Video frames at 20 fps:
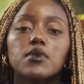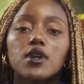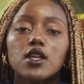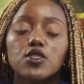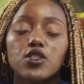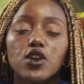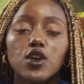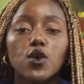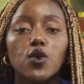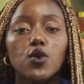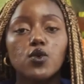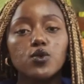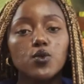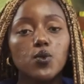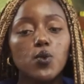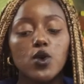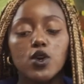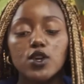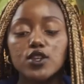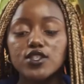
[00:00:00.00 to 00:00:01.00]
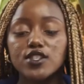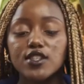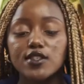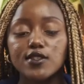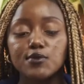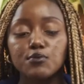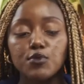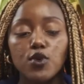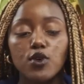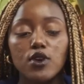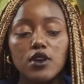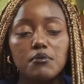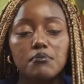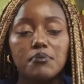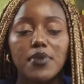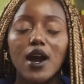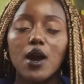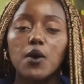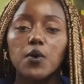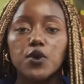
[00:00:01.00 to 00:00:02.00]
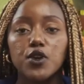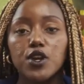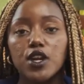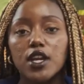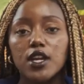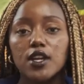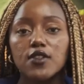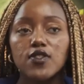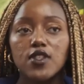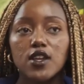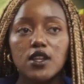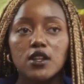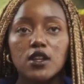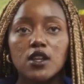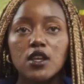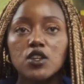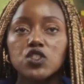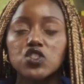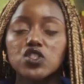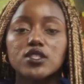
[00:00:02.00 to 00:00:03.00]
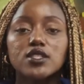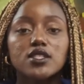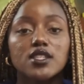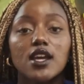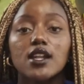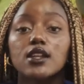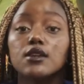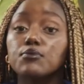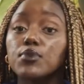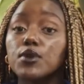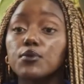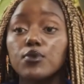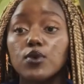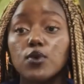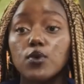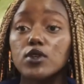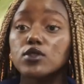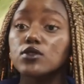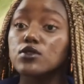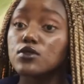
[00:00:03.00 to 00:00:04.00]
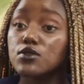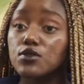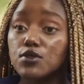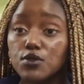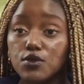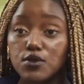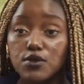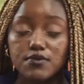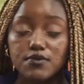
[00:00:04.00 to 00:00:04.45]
in their own words is more empowering than just telling people what to do.